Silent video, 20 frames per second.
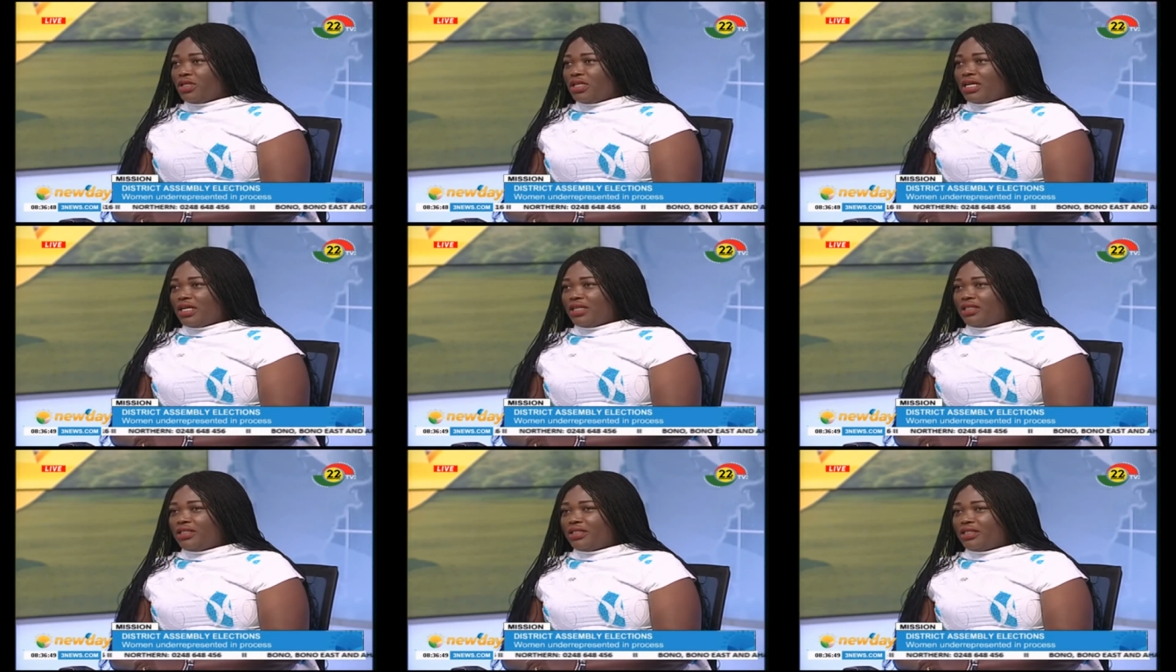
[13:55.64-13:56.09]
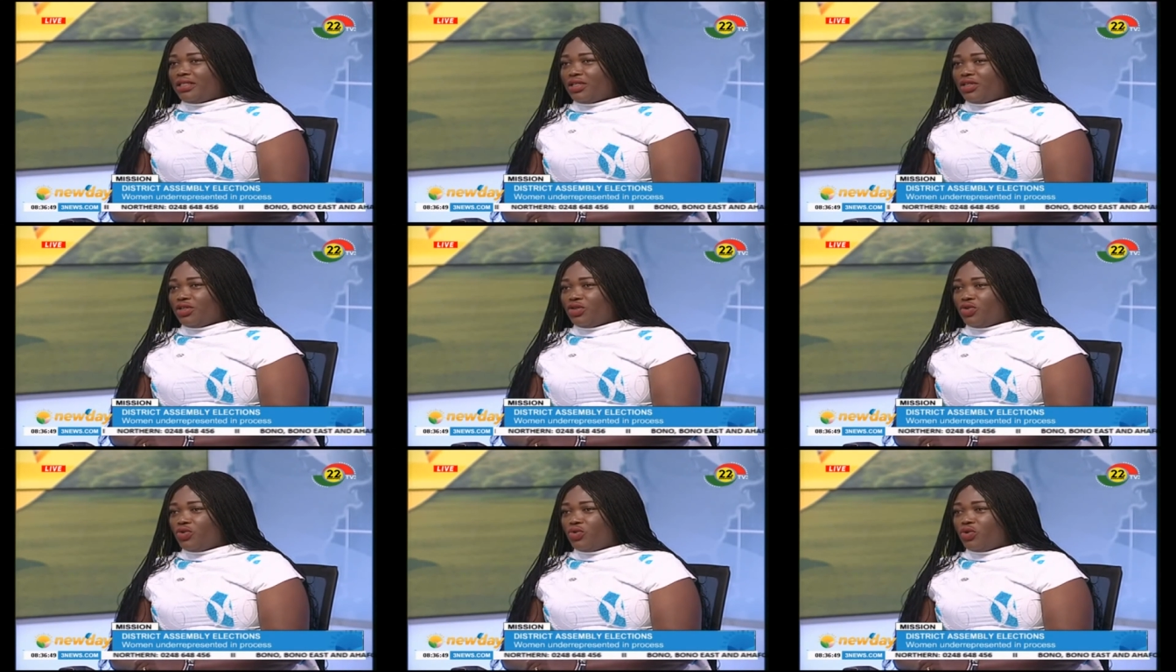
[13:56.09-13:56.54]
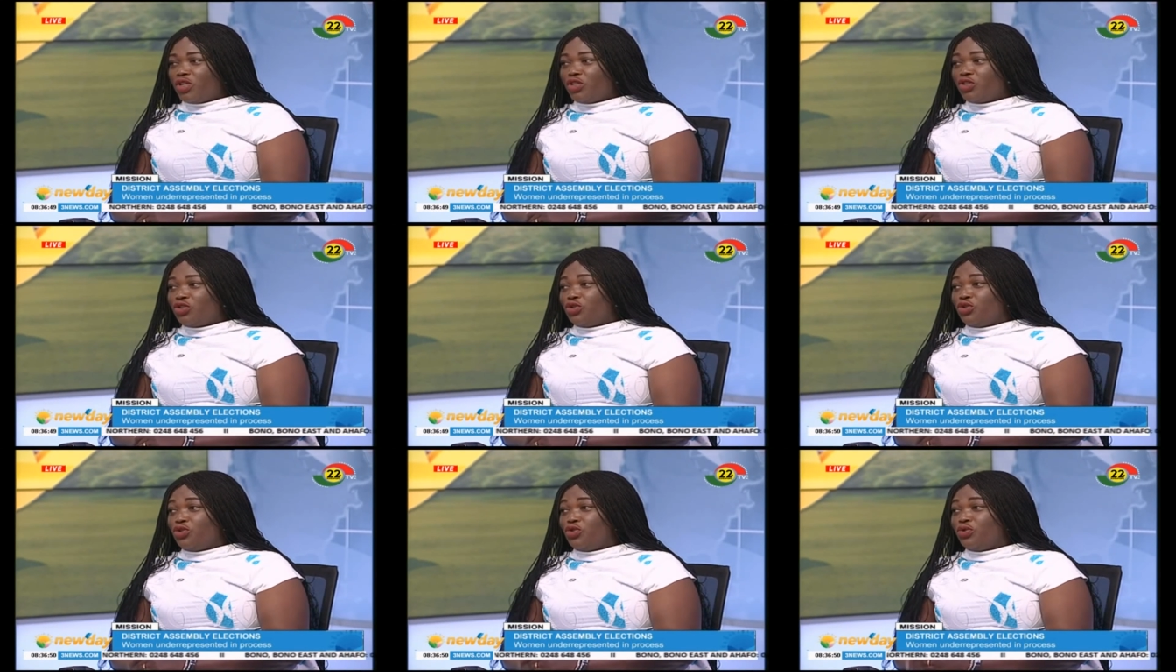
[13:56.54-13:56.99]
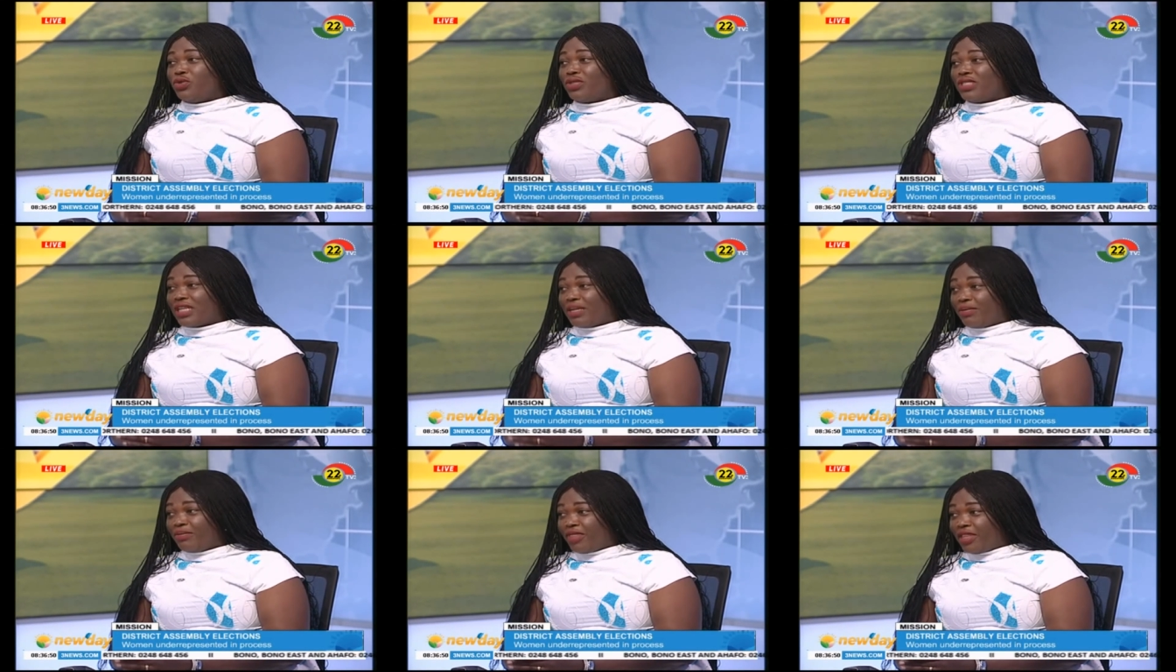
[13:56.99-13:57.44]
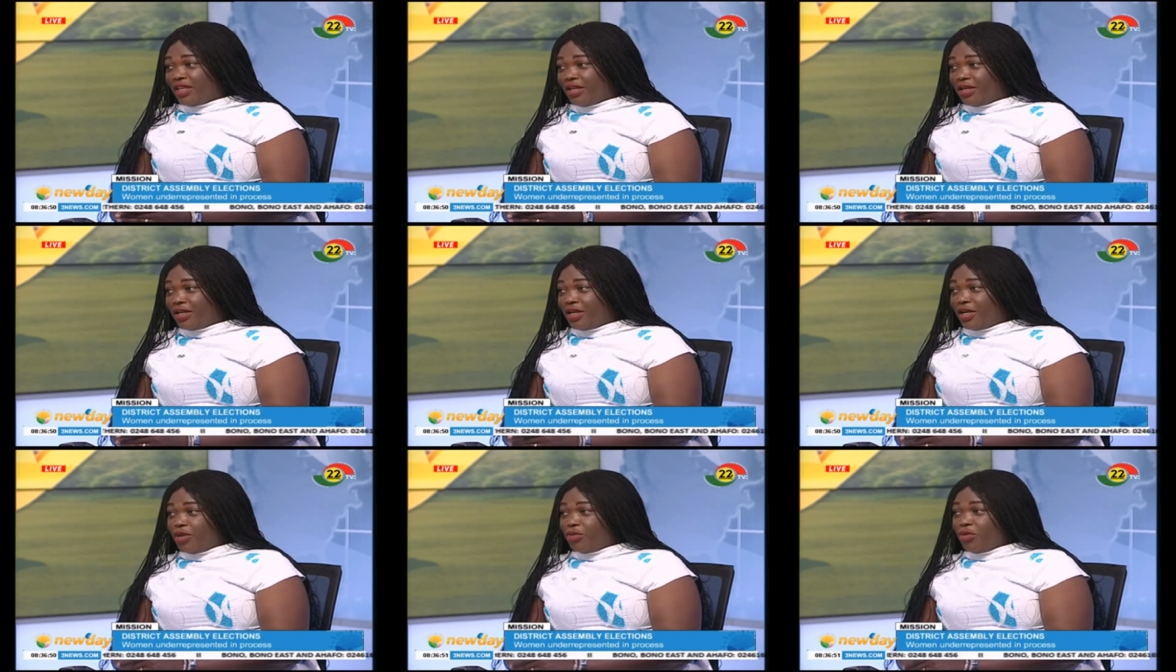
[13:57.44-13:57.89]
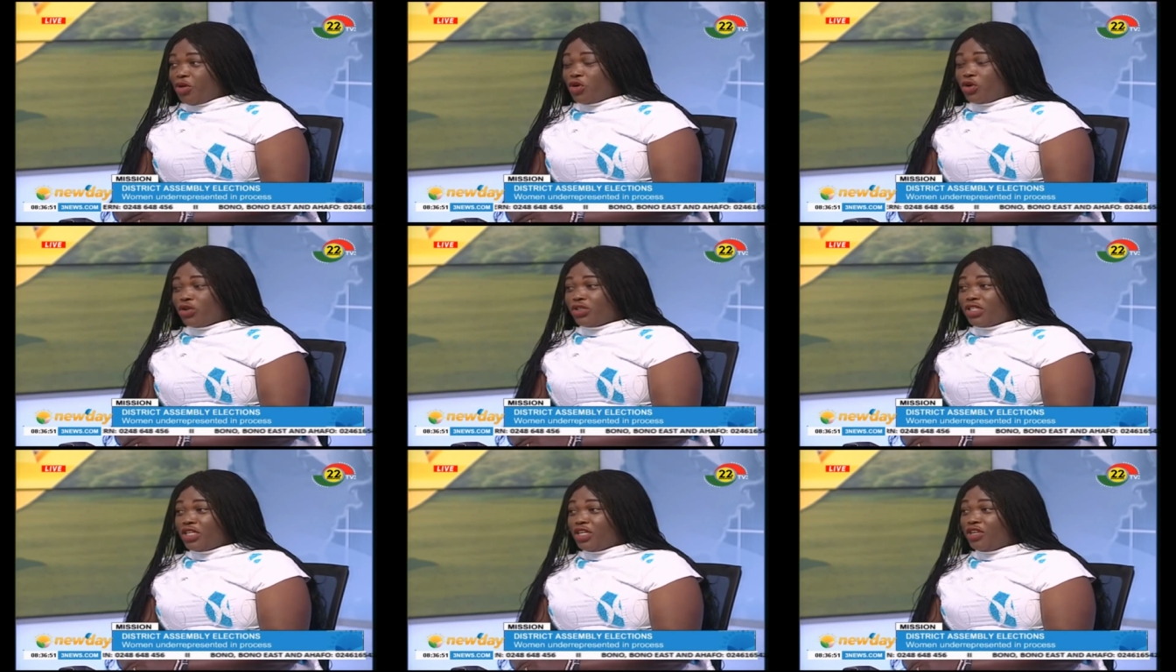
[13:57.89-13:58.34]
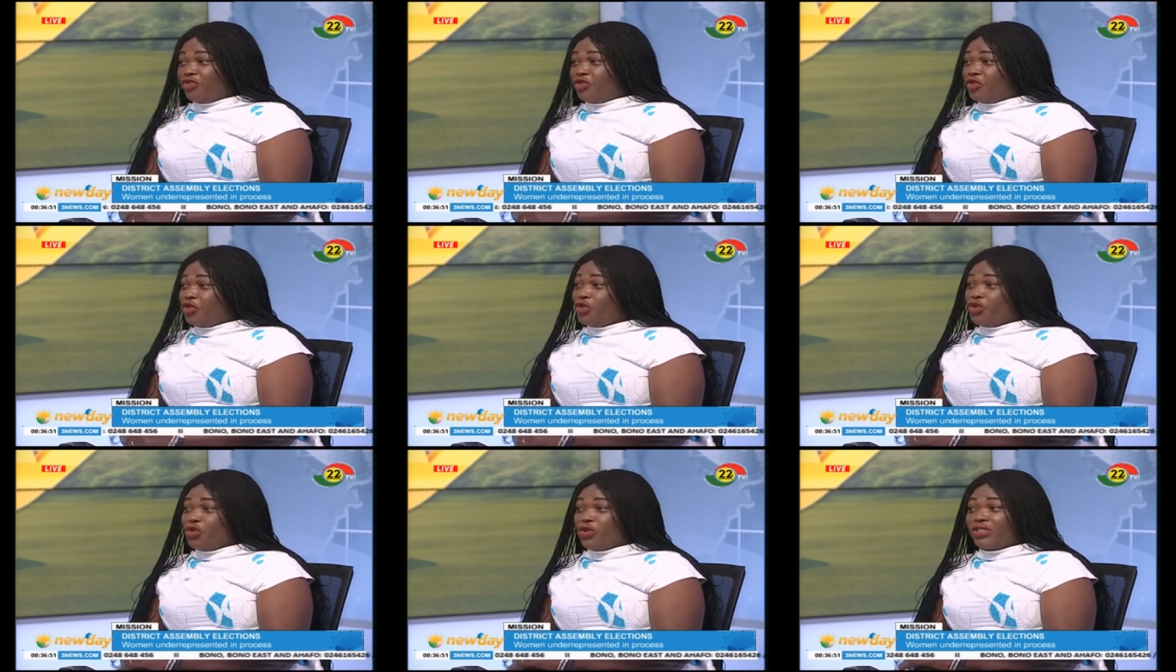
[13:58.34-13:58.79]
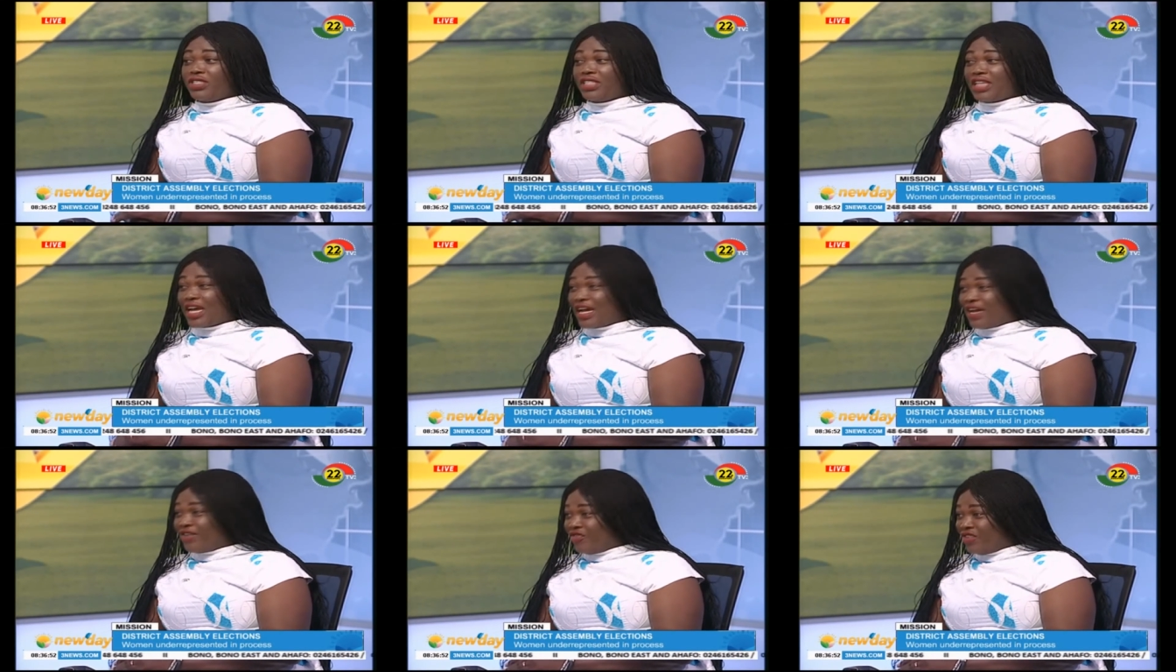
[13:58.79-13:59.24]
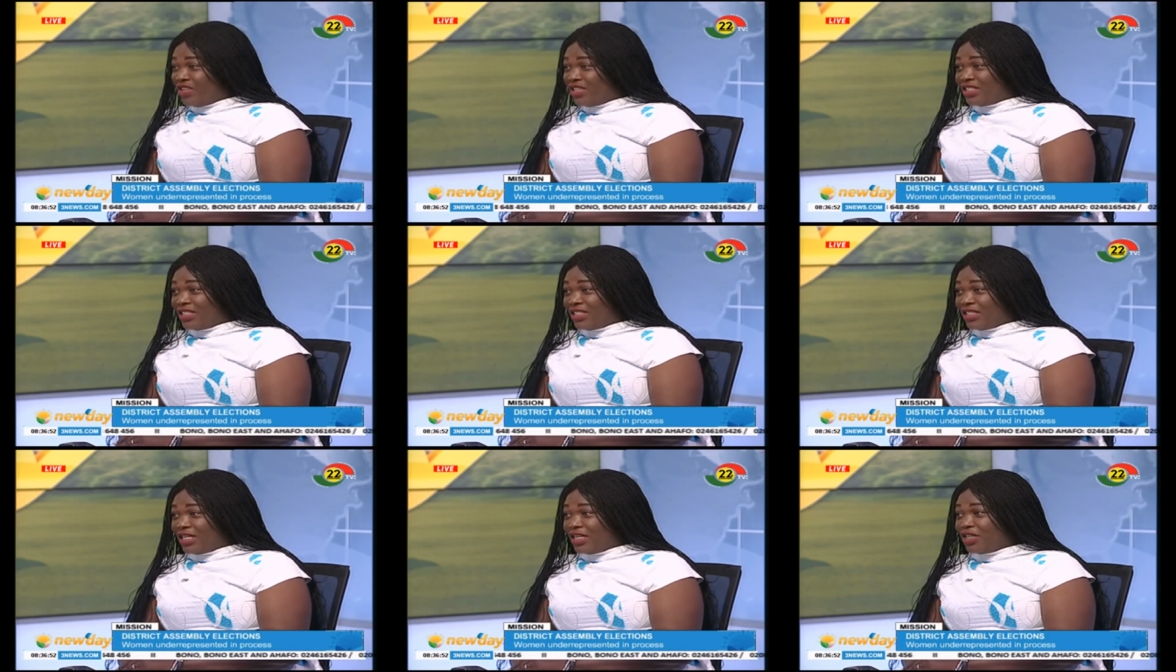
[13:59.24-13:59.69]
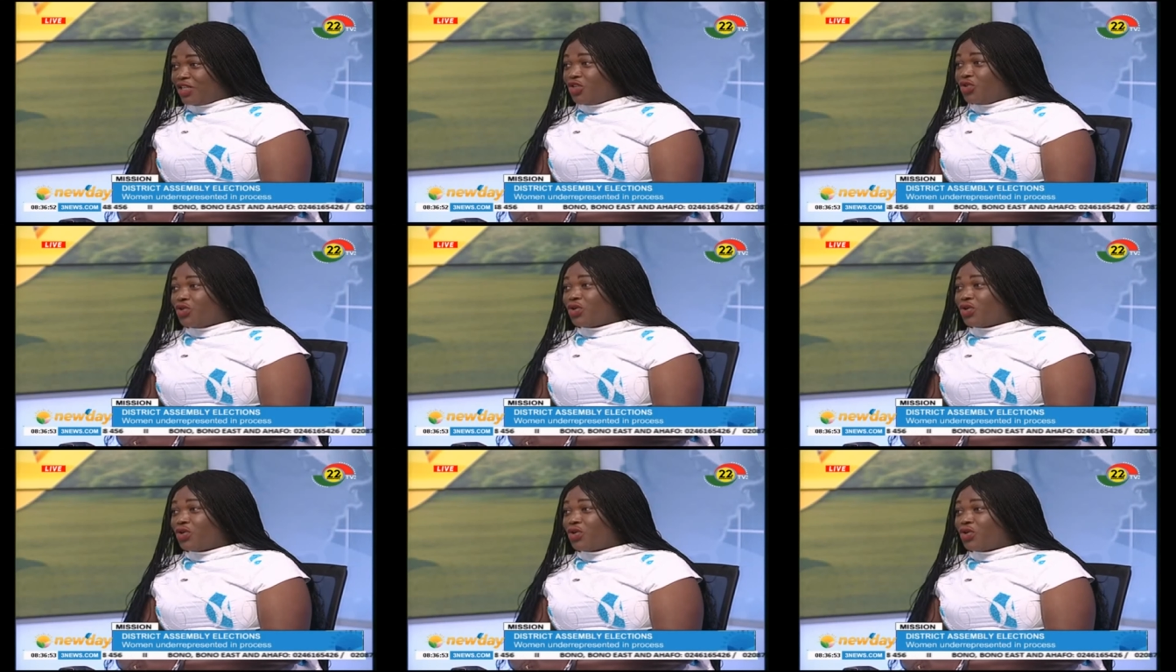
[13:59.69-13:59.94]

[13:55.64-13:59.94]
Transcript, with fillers: mm. that you want to do something mm. because if you don't have it then mm.